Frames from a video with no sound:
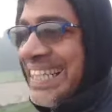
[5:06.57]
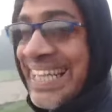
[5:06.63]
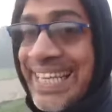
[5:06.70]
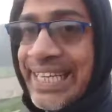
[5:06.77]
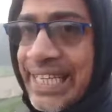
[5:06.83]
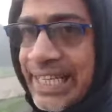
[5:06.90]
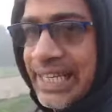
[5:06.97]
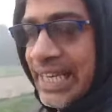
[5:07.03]

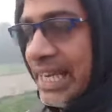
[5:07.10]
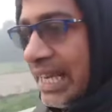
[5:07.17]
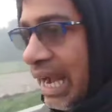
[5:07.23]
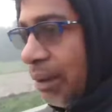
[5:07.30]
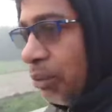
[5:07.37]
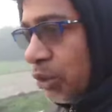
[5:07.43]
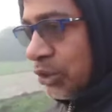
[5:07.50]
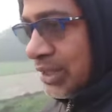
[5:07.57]
thinking
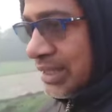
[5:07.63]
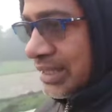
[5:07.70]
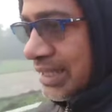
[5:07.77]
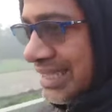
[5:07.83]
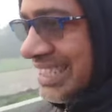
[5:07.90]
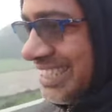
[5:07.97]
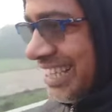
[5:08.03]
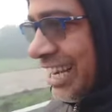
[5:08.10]
about
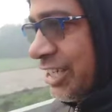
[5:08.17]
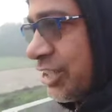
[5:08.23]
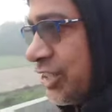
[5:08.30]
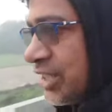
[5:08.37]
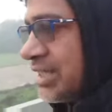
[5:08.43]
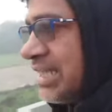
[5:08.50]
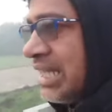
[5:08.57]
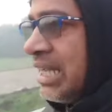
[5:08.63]
these
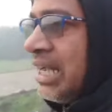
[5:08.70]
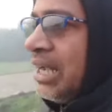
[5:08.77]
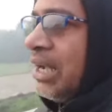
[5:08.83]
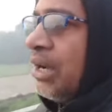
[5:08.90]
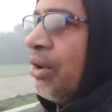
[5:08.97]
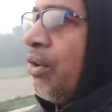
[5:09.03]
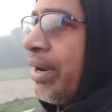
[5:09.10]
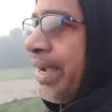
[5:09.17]
sentences.
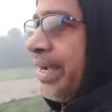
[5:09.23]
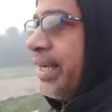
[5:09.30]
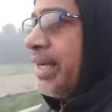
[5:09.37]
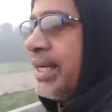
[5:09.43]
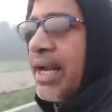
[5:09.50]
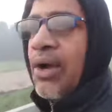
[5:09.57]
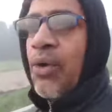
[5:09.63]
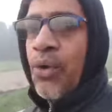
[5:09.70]
Okay,
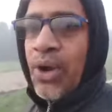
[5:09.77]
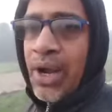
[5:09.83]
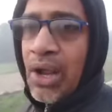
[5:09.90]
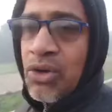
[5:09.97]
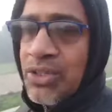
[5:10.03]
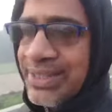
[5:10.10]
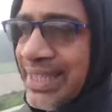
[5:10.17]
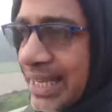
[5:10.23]
now
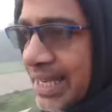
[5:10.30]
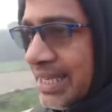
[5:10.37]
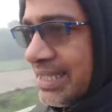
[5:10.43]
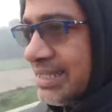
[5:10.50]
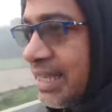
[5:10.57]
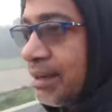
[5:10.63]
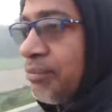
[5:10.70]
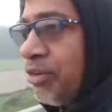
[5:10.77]
I will say
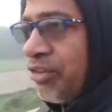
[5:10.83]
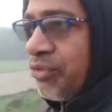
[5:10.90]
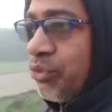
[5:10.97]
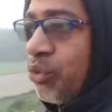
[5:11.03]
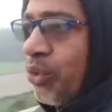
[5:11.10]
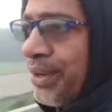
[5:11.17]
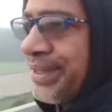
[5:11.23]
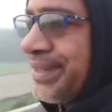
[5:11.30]
some of
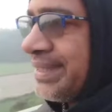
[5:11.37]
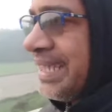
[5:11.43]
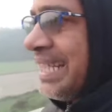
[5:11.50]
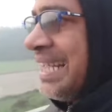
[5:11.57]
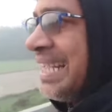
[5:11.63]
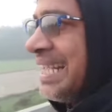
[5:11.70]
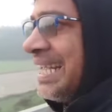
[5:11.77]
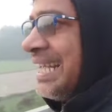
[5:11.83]
words,
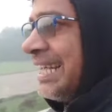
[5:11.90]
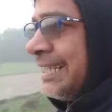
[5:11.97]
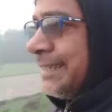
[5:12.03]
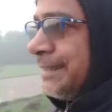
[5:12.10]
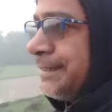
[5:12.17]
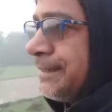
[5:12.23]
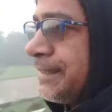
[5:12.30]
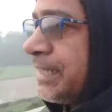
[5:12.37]

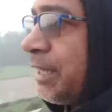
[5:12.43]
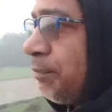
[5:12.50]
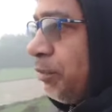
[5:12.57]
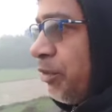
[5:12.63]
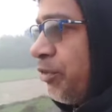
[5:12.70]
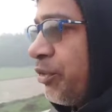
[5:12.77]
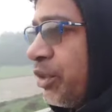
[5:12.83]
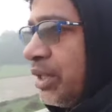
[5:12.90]

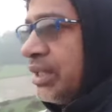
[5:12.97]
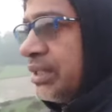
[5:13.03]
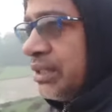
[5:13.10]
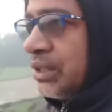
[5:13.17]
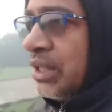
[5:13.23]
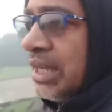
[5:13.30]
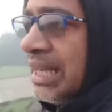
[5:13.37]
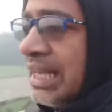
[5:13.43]
some of
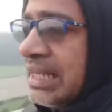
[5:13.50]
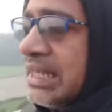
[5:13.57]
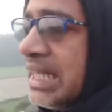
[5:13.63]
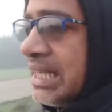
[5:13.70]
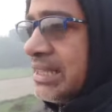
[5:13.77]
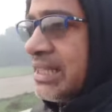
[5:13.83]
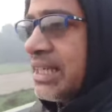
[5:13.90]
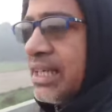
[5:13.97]
the
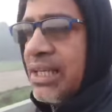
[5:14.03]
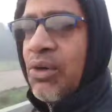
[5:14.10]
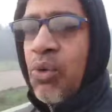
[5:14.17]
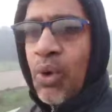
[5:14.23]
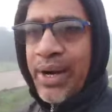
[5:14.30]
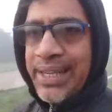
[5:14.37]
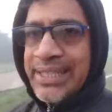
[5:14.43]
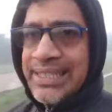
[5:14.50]
yesterday
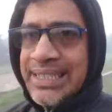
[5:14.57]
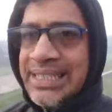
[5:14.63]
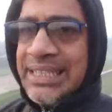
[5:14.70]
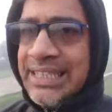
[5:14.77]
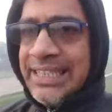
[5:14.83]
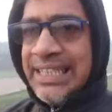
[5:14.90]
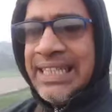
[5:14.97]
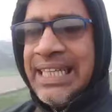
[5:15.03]
what I
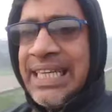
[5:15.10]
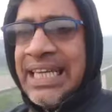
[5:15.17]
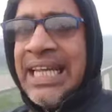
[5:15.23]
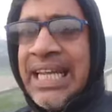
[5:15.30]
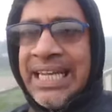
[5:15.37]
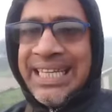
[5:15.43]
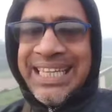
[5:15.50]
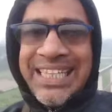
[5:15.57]
did.
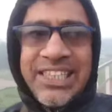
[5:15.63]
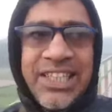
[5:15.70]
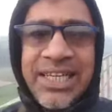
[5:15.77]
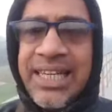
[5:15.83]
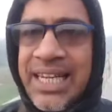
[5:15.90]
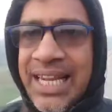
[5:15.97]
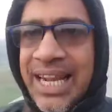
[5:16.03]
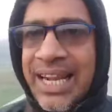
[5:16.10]

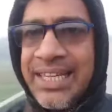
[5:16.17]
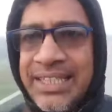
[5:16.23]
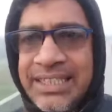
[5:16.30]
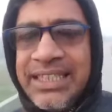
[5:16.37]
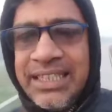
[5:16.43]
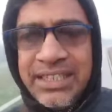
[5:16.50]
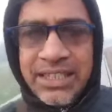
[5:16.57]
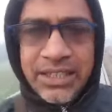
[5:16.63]
Yesterday I
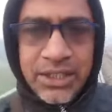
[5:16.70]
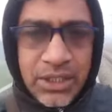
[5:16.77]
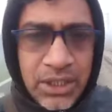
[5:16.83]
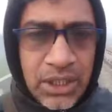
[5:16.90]
did